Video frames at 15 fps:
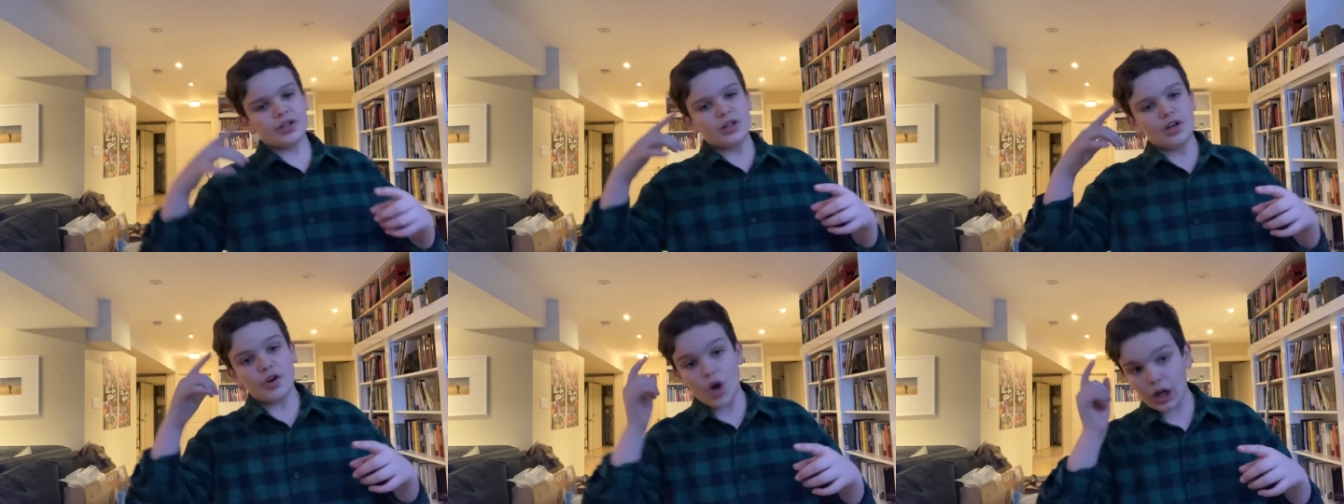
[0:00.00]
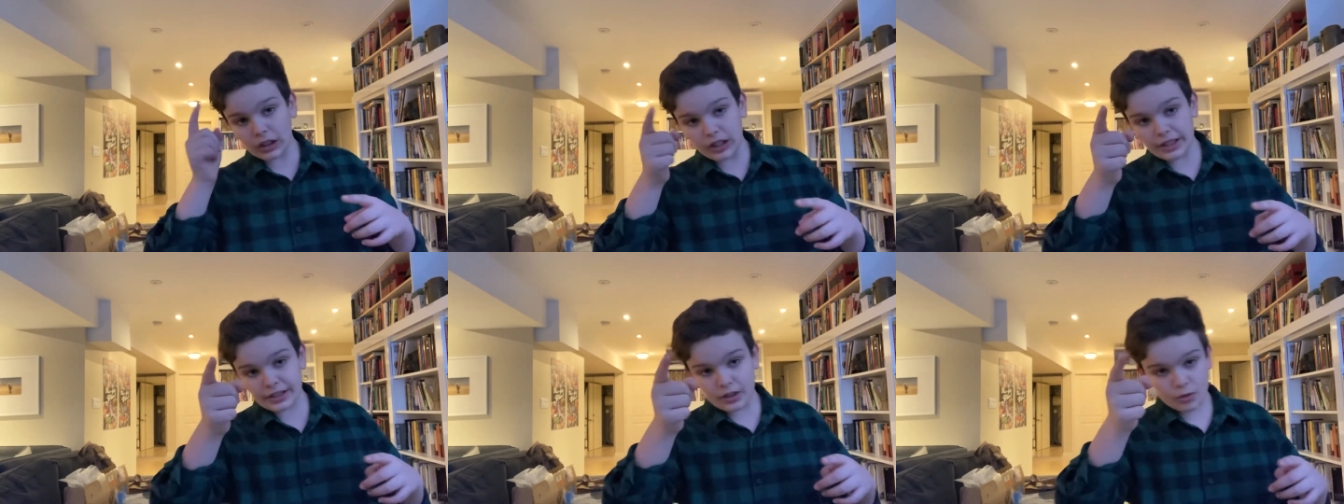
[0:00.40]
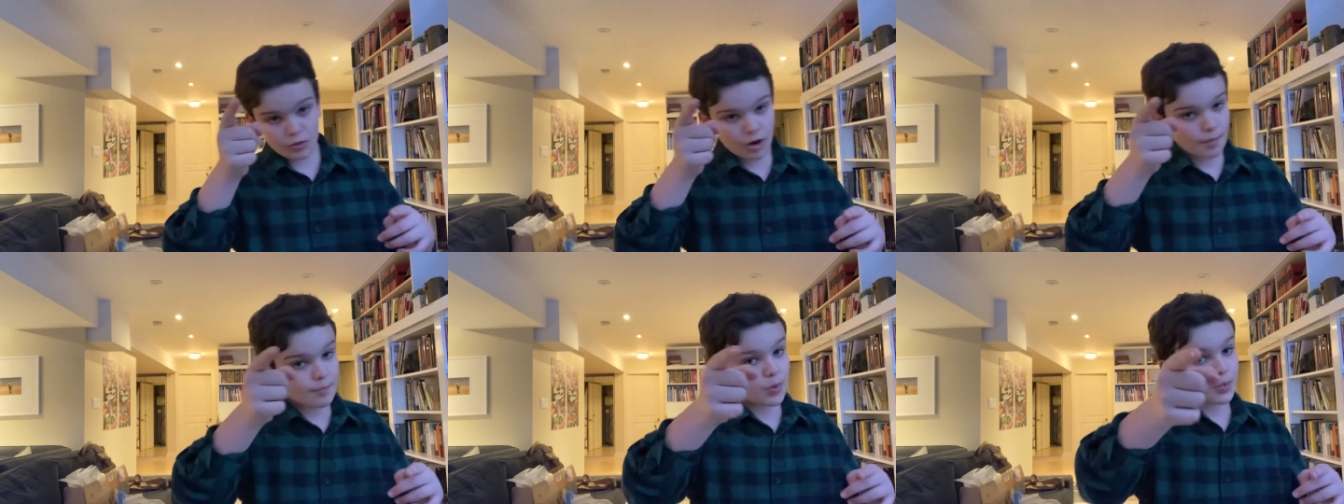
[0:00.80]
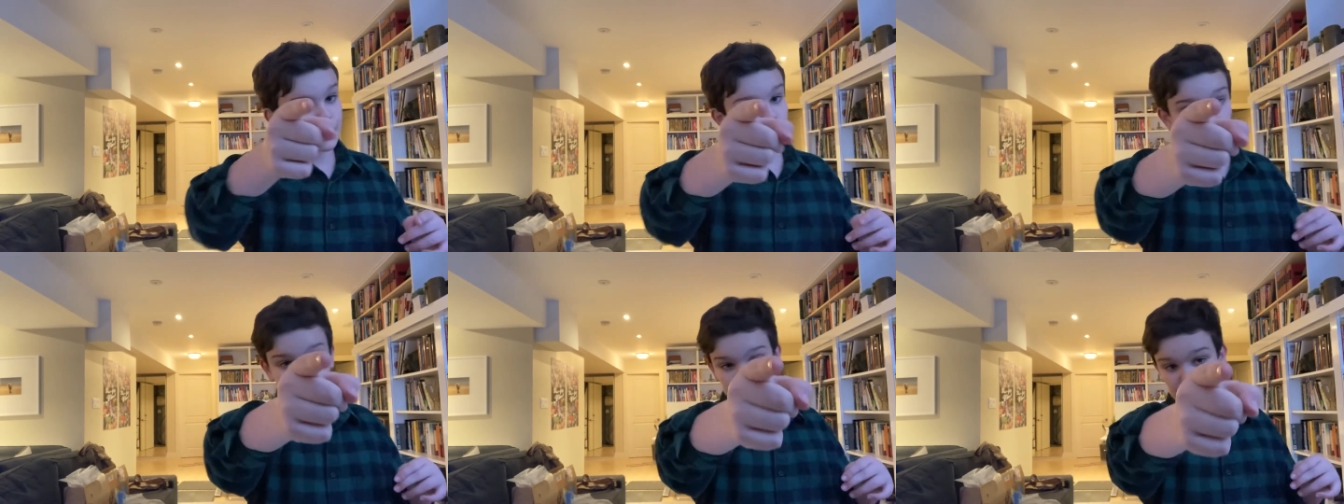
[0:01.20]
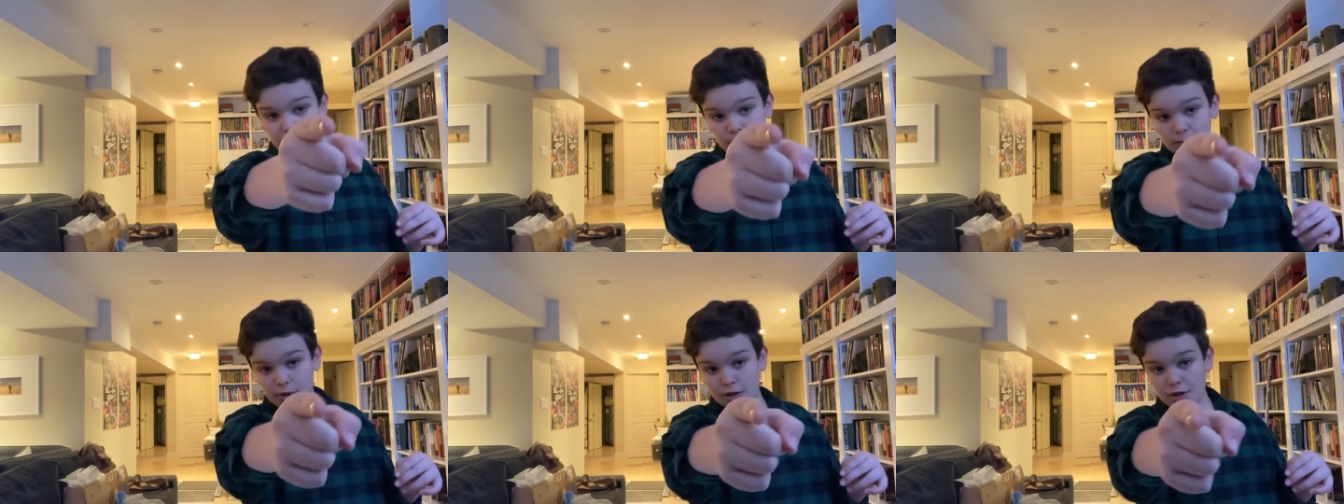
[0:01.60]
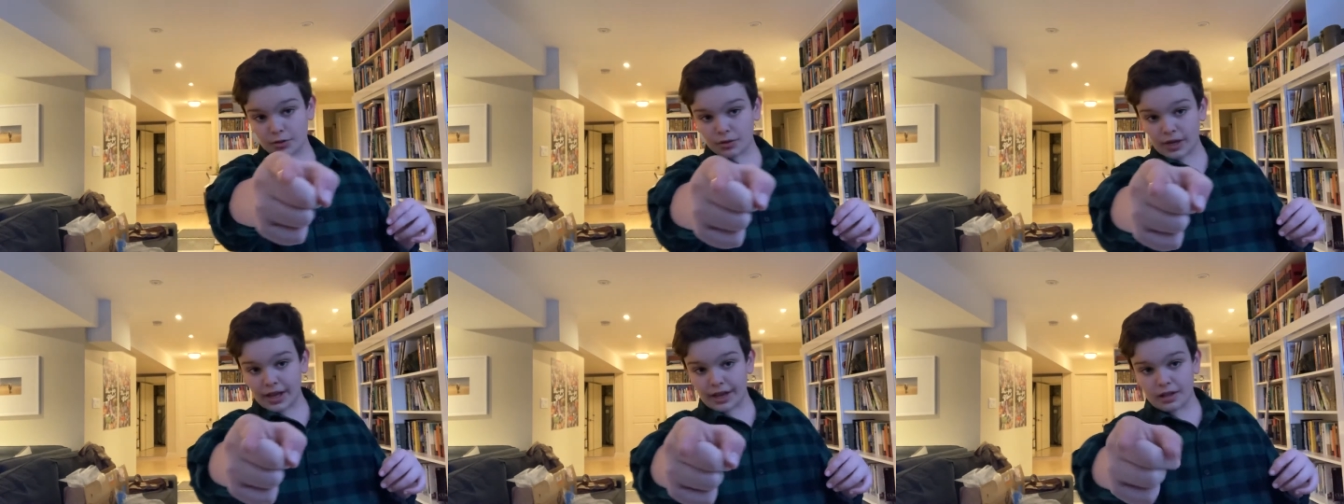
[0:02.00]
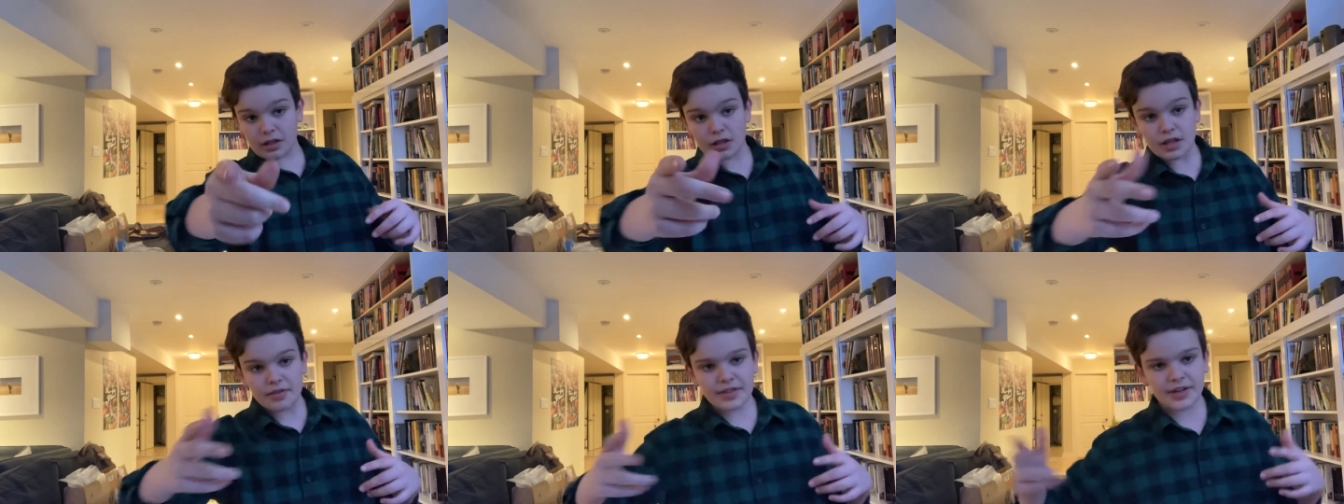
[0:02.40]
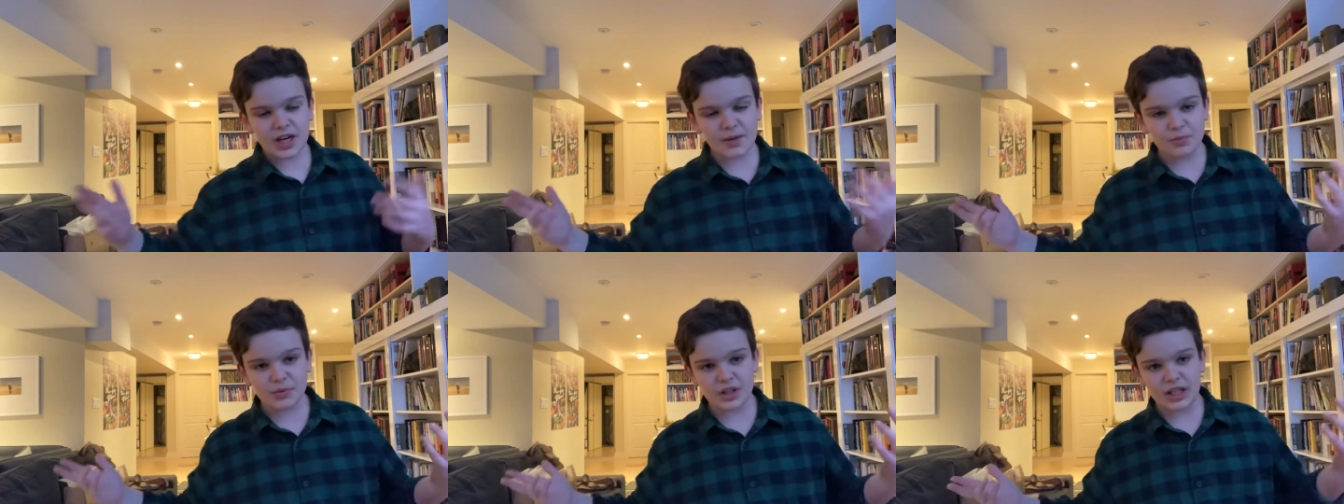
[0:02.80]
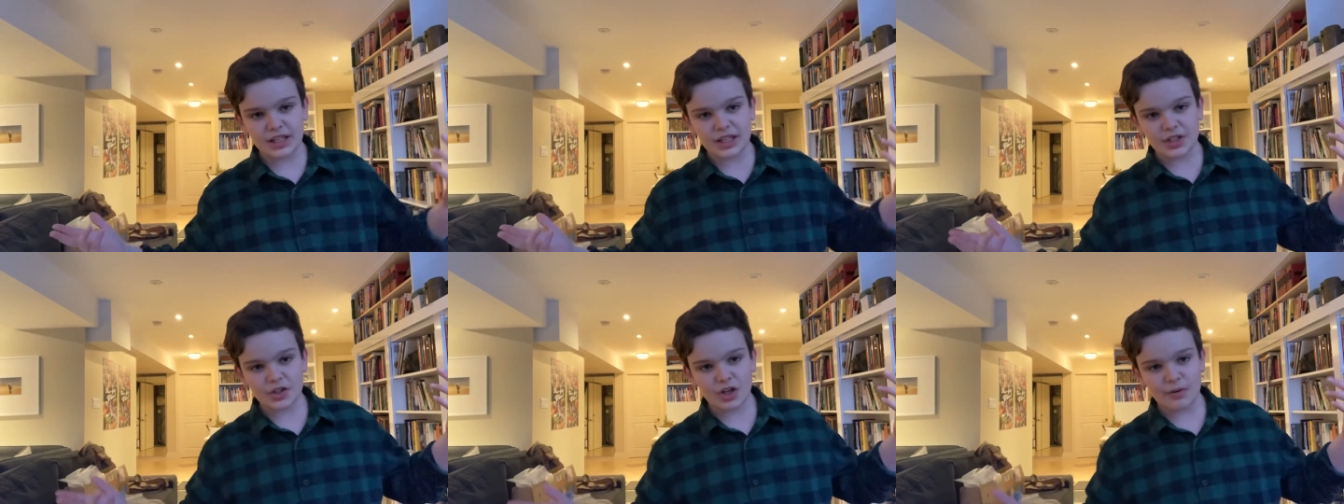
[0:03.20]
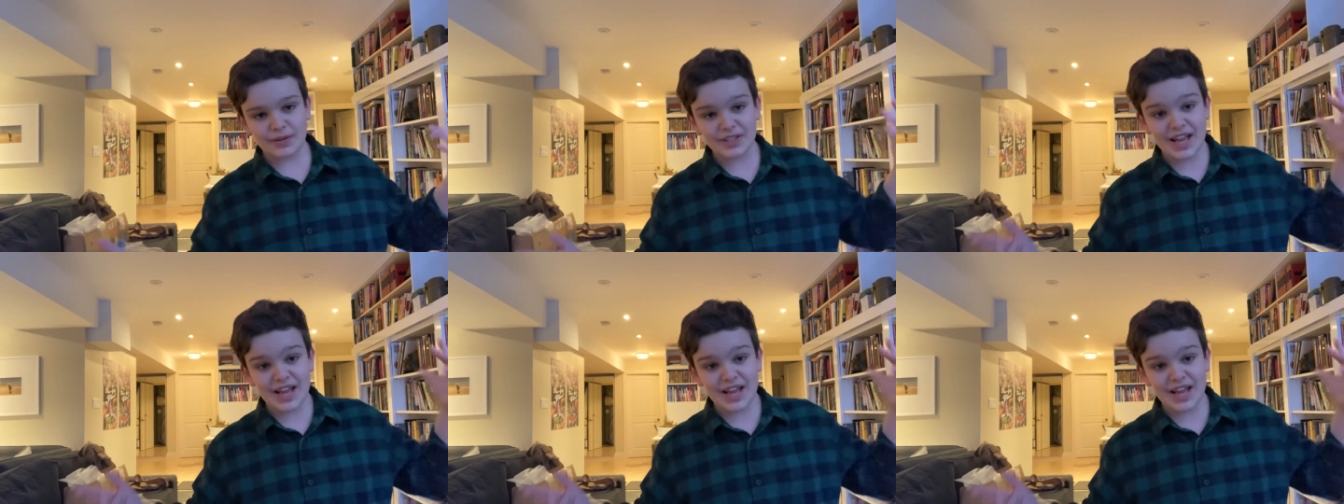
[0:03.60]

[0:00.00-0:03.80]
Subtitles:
not Lego, but we are going to be talking about another L that comes with liking Star Wars.